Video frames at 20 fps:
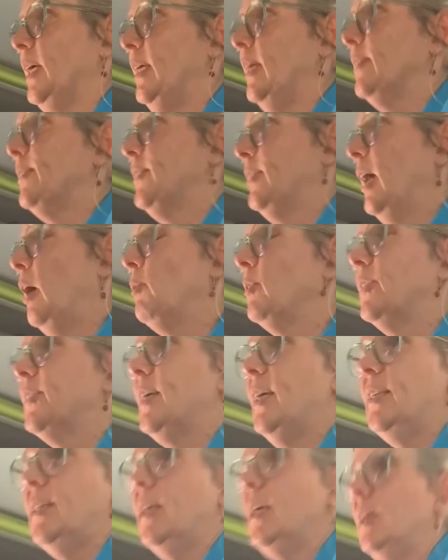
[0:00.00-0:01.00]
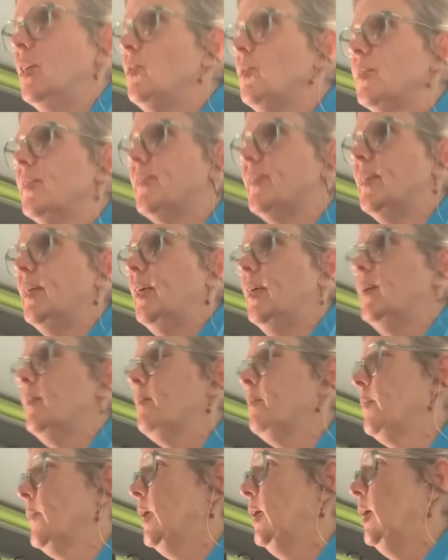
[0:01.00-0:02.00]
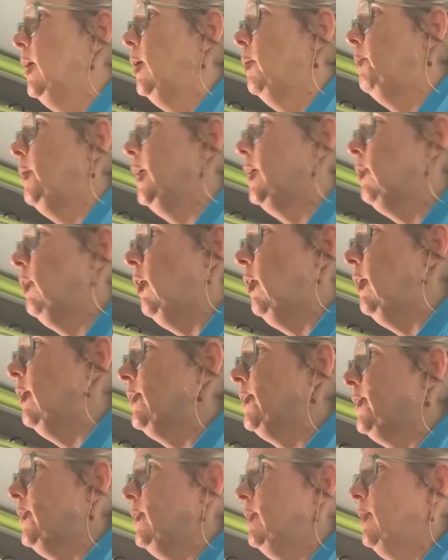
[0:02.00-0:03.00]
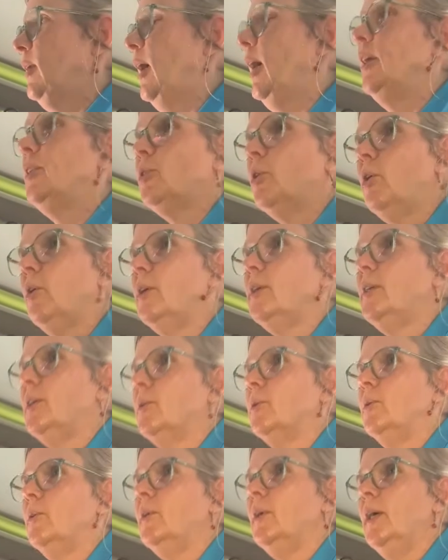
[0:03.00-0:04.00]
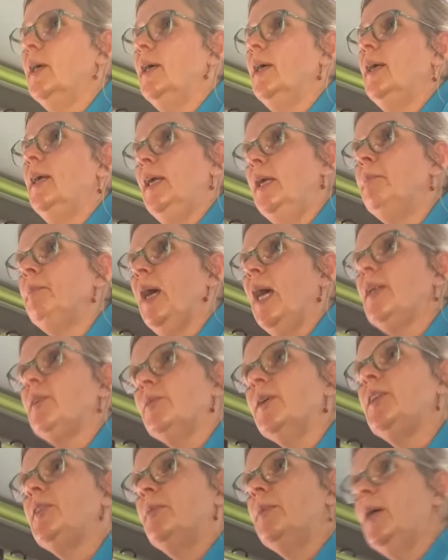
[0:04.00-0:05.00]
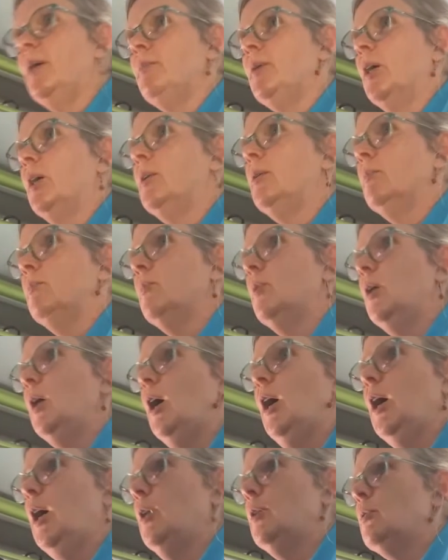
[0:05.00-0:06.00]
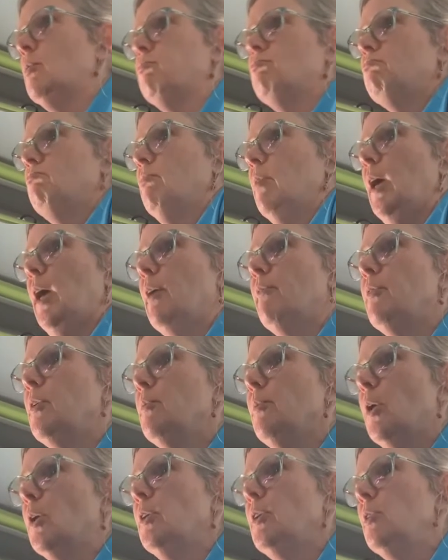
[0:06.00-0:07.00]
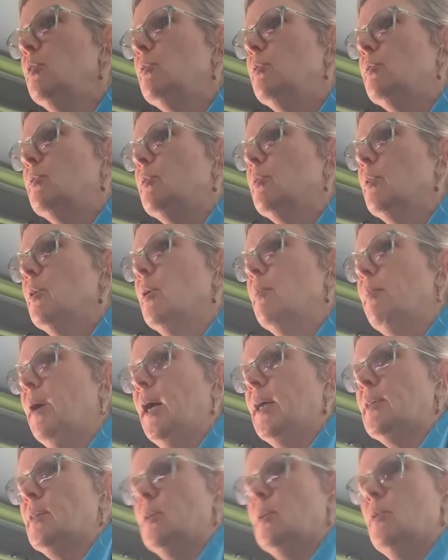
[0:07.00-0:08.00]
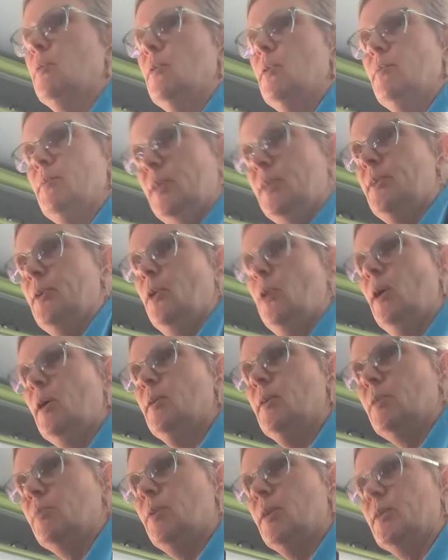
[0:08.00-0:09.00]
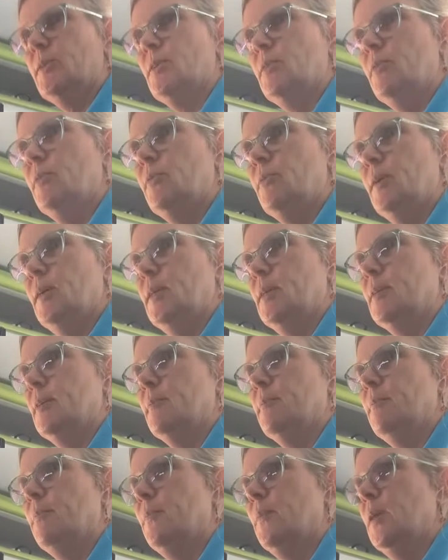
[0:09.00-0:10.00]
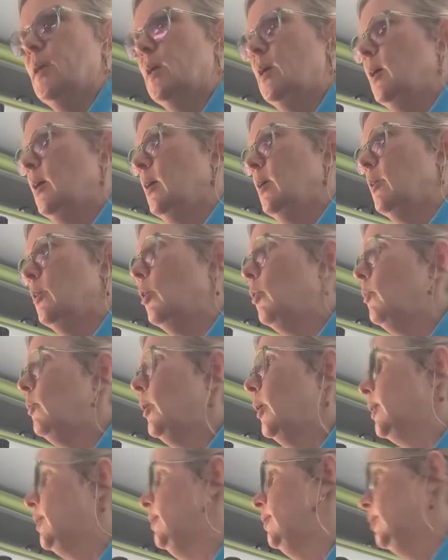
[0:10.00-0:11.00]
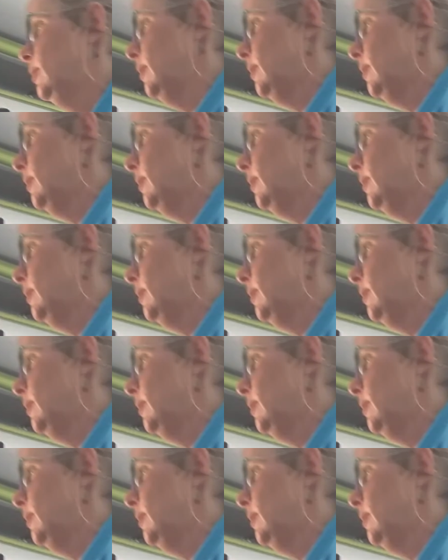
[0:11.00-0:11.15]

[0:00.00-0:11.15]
yes, now it's getting interesting, because I told you he met with women and everyone knew, but with her it was different. No one